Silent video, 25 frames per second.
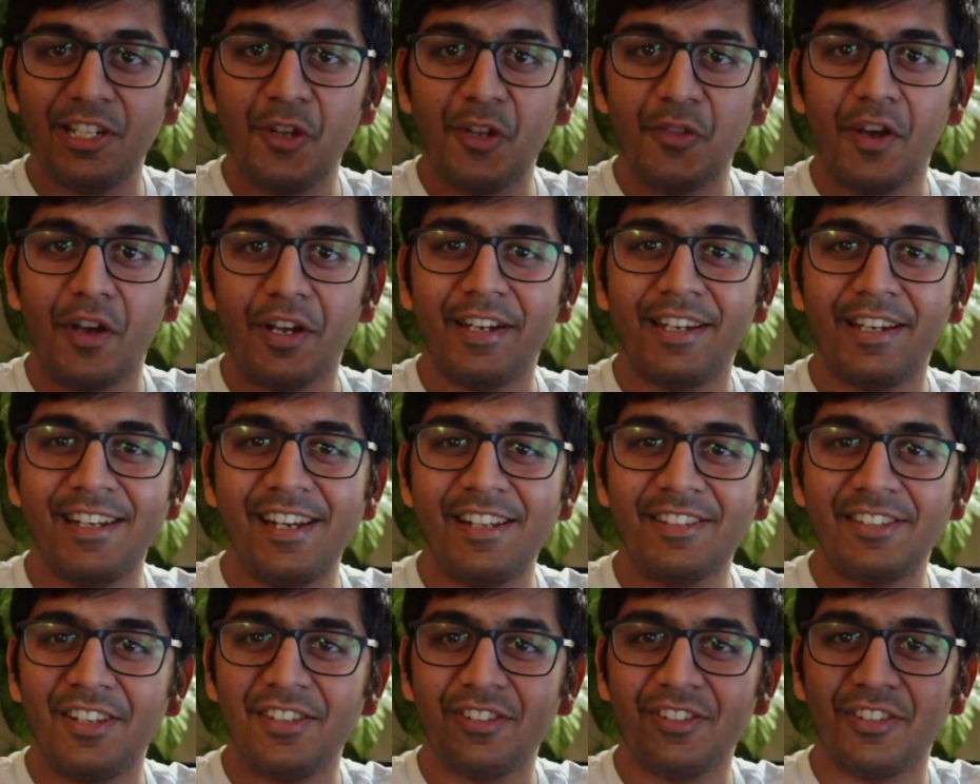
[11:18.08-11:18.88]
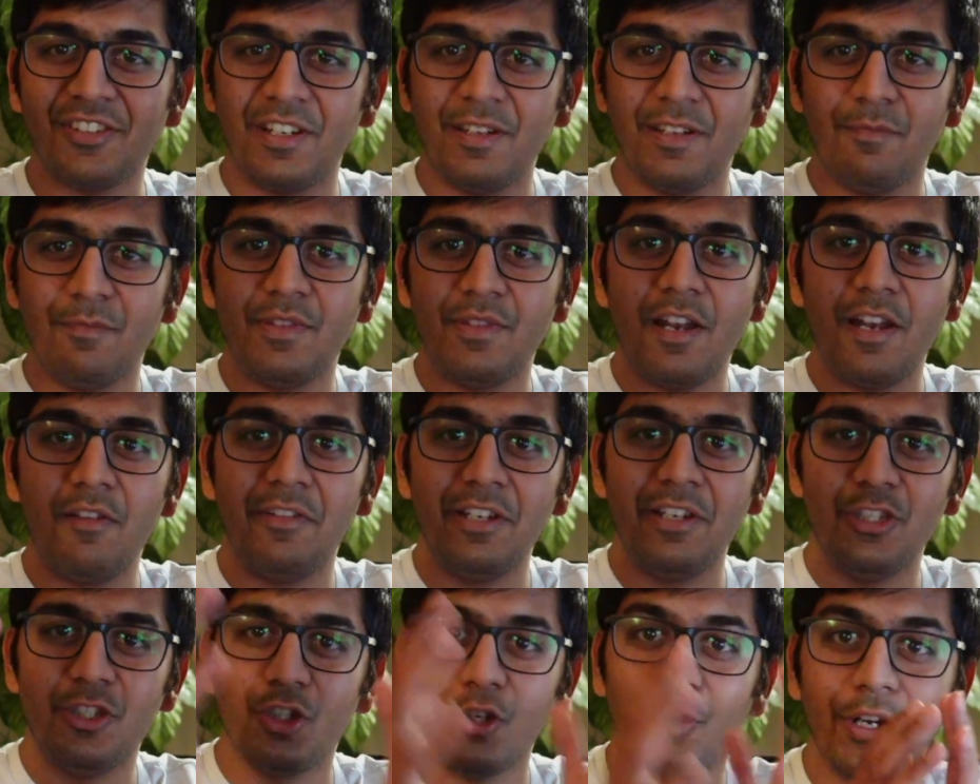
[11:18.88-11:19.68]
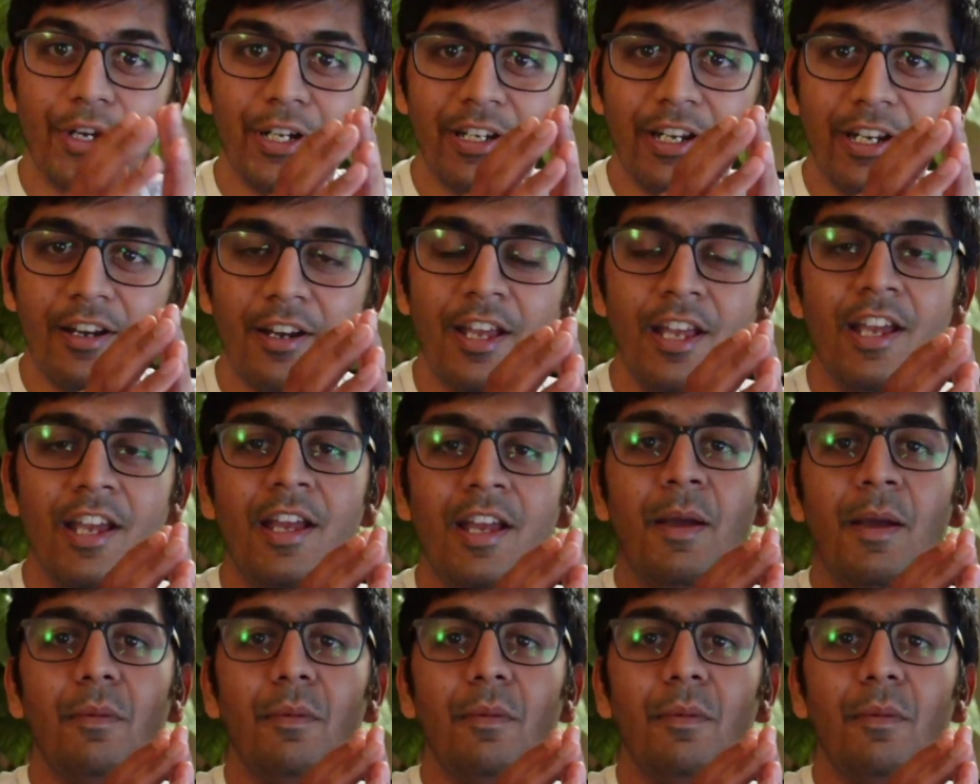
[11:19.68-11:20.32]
the Kinesis stream, then we joined